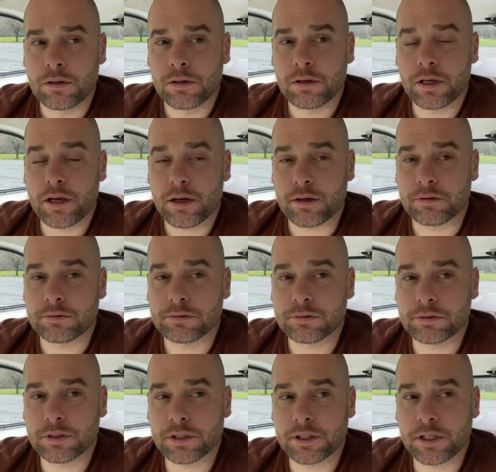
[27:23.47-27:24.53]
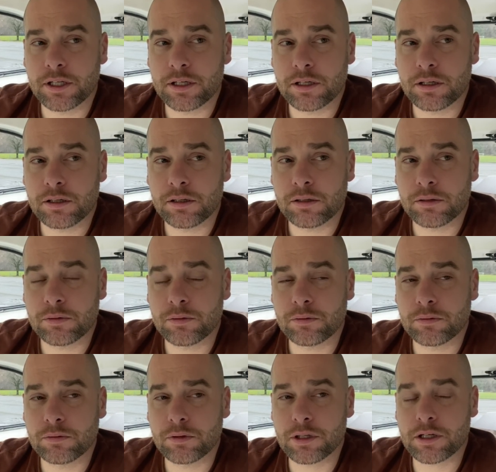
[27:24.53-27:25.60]
Yeah, and then
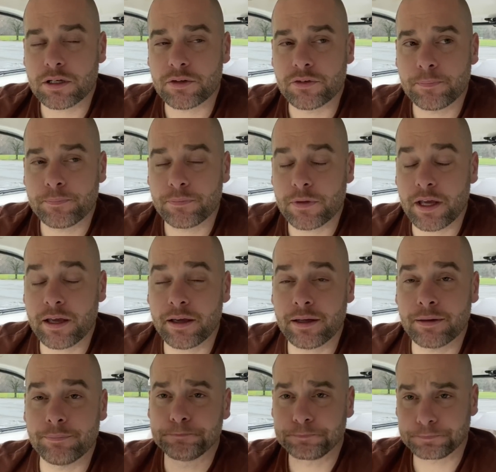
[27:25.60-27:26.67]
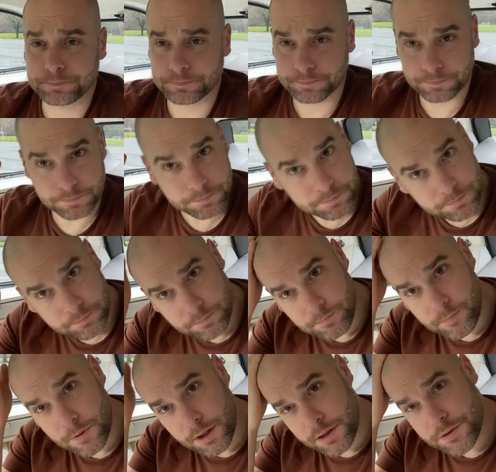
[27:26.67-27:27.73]
what else? The head.
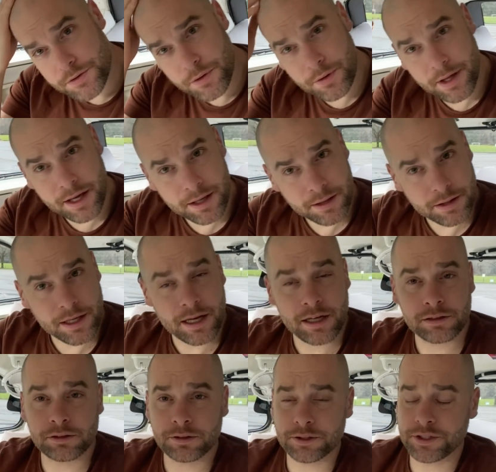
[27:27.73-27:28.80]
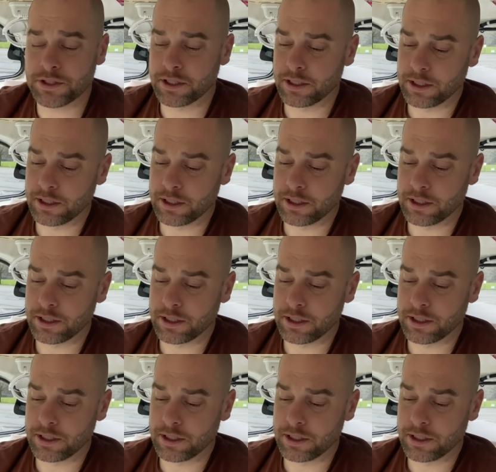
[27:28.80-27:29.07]
So the head, the antlers.